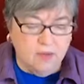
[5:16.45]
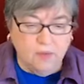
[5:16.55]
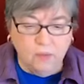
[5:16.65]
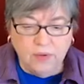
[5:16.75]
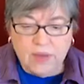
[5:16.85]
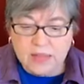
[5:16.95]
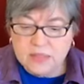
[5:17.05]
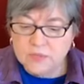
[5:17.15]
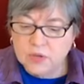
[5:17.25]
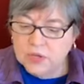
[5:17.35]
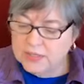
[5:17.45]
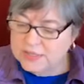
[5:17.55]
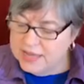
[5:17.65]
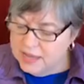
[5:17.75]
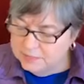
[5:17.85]
We got some good
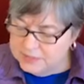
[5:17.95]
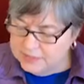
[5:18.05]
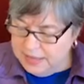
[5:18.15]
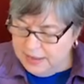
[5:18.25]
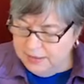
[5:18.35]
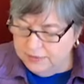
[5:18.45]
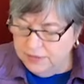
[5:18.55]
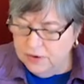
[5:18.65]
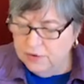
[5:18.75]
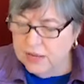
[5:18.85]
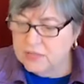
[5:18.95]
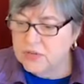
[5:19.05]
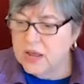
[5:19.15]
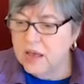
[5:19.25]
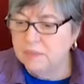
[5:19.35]
tips in.
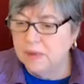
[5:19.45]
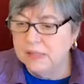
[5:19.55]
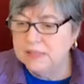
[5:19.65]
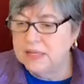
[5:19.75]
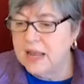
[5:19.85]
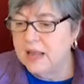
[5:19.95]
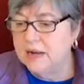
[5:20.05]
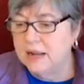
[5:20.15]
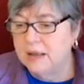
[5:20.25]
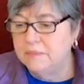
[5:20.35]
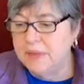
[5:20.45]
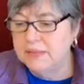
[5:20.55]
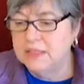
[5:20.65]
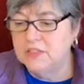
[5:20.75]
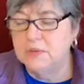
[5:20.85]
Yesterday I sent out a
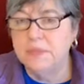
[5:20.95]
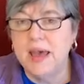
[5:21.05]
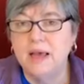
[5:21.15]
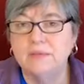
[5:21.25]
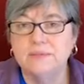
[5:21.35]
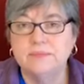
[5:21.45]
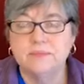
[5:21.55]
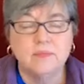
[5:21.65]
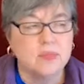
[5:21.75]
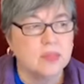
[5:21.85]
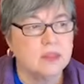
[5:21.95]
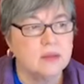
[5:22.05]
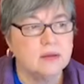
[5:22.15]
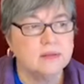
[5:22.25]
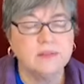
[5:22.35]
message about
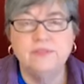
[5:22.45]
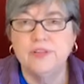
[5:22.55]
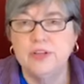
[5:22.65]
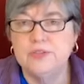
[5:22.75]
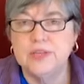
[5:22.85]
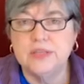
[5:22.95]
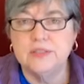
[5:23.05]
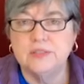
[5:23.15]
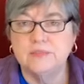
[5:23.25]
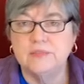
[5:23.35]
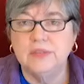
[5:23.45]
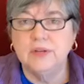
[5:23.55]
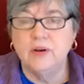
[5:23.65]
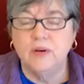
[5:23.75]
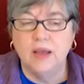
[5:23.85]
the flu season,
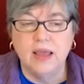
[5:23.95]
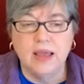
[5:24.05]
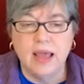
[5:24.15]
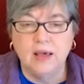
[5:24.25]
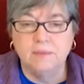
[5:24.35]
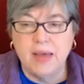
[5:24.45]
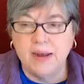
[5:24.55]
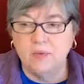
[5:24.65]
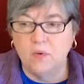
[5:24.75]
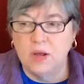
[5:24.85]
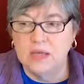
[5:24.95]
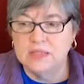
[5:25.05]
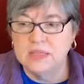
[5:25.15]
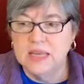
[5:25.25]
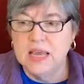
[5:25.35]
and how bad it
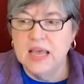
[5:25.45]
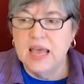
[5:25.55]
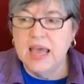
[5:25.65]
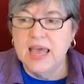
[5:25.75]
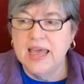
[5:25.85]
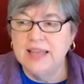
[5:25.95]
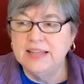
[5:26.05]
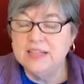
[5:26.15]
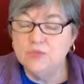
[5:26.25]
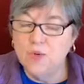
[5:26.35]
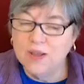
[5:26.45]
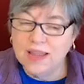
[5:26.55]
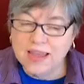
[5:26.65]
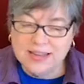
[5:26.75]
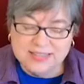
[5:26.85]
was. And this one
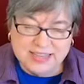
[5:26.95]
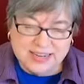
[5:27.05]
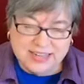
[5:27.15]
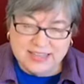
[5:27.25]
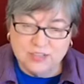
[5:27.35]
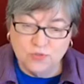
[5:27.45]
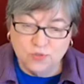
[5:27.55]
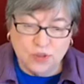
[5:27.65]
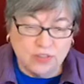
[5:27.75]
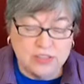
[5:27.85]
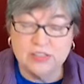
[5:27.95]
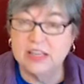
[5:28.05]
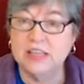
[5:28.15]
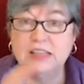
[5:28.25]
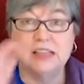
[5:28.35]
lady sent in this
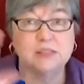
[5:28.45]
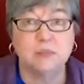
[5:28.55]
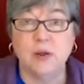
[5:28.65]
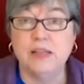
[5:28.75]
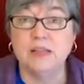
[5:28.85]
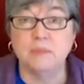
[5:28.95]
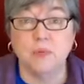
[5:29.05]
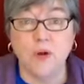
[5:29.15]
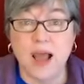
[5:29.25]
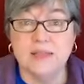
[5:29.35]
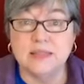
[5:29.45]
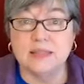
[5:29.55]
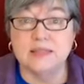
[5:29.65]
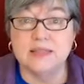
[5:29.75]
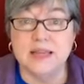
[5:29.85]
it's a
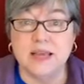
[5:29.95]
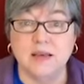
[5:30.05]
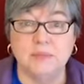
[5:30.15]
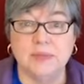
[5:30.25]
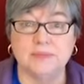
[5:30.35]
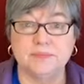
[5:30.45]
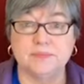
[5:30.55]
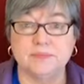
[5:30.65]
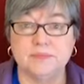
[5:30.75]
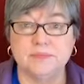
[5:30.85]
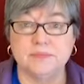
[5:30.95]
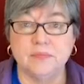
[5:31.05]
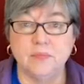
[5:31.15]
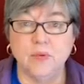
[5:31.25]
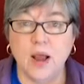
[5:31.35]
priceless tip.
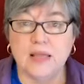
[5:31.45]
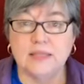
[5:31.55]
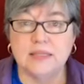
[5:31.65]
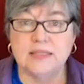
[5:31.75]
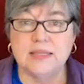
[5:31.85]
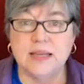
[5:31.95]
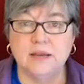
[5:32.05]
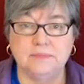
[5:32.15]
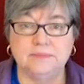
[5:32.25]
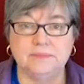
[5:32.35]
Priceless tip.